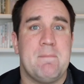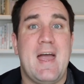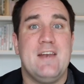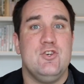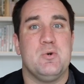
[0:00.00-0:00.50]

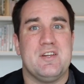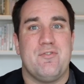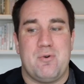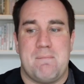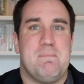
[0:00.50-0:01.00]
And you can
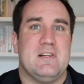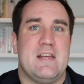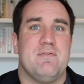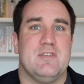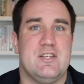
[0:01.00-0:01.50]
sort of
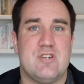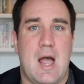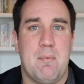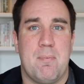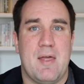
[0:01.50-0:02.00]
playfully
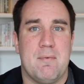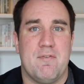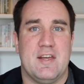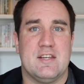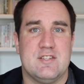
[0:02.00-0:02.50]
jive with them
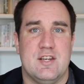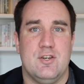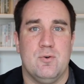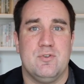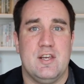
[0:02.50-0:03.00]
if they
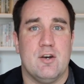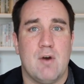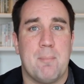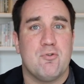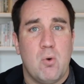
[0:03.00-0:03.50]
continue to
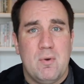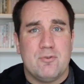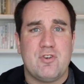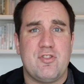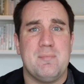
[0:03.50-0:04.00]
interrupt. So it will
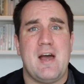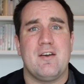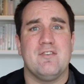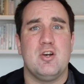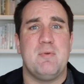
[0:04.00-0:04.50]
shut them down
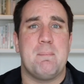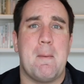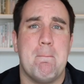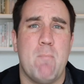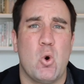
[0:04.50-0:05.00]
a little bit,
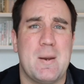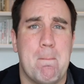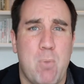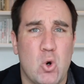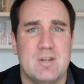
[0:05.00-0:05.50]
but more
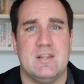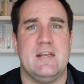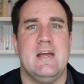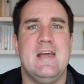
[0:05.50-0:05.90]
importantly,